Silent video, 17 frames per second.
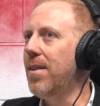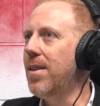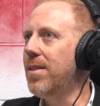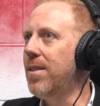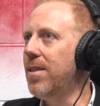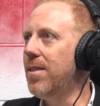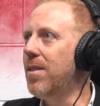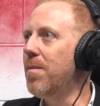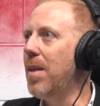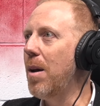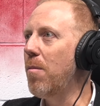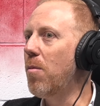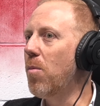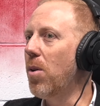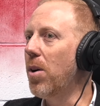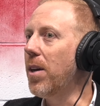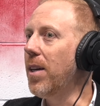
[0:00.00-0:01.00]
a system that
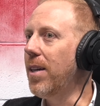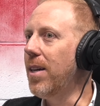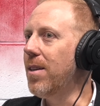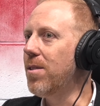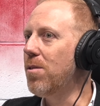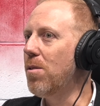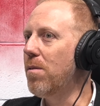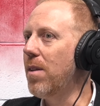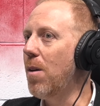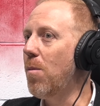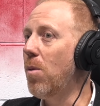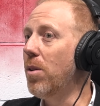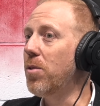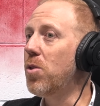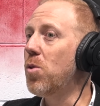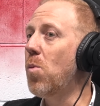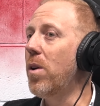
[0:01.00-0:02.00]
would work and get us over that wall
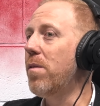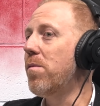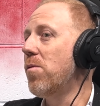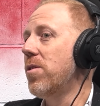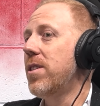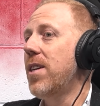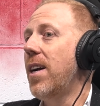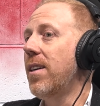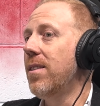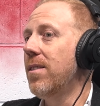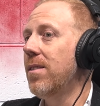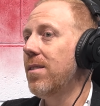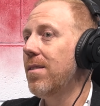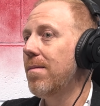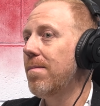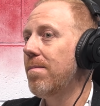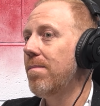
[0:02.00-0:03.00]
in twenty-four seconds.